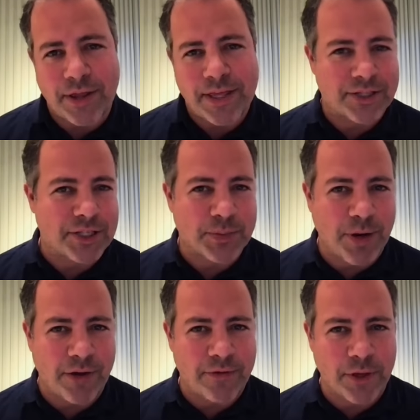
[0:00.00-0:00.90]
I think it's just
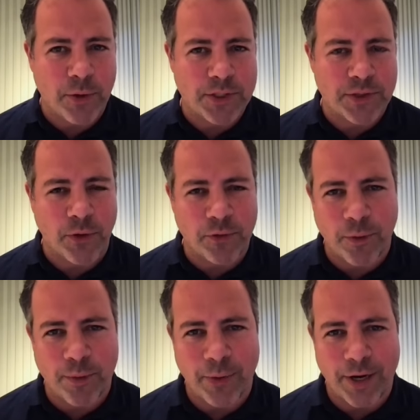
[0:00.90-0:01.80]
par for the course of what
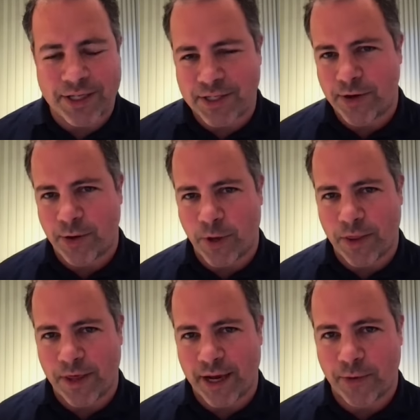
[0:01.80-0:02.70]
Formula One is doing
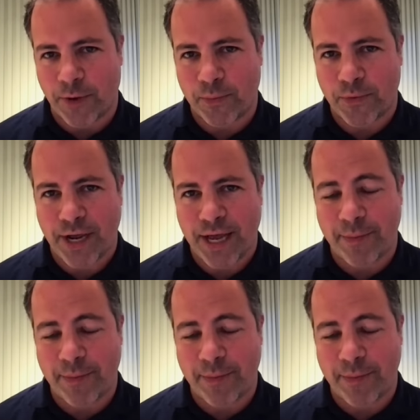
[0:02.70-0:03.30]
with their Grand Prix.